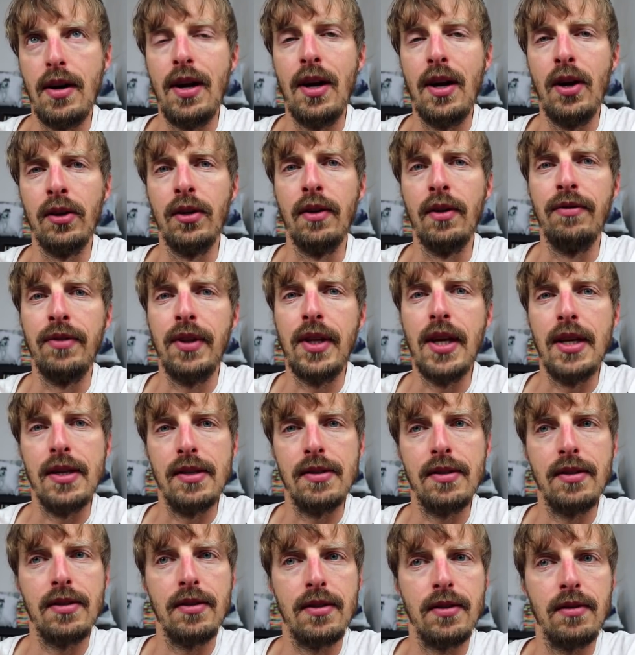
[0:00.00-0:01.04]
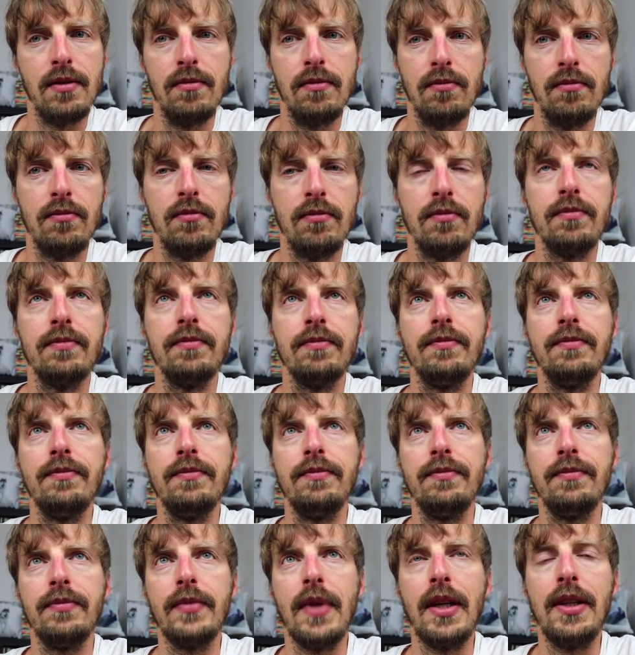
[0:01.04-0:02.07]
a lot of tests
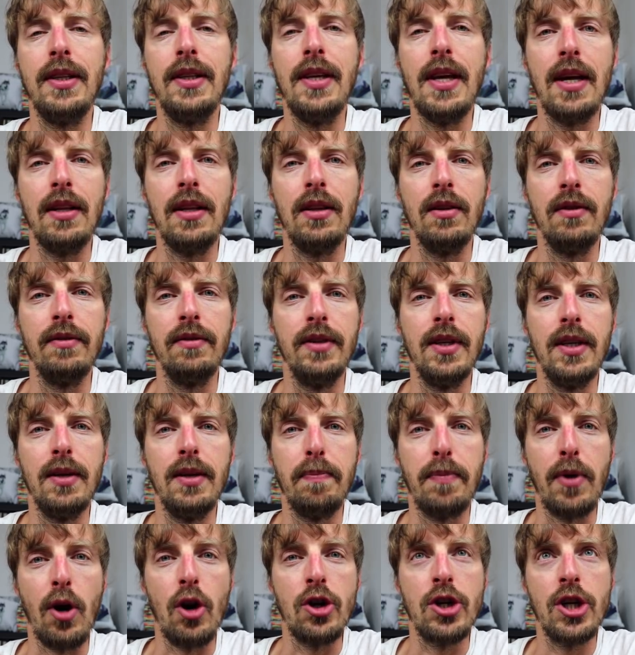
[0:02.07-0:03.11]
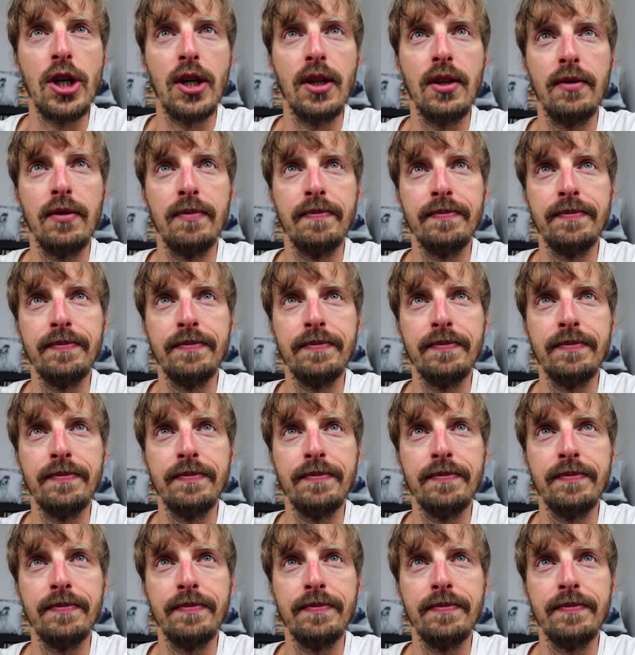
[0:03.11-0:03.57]
at the end of the project.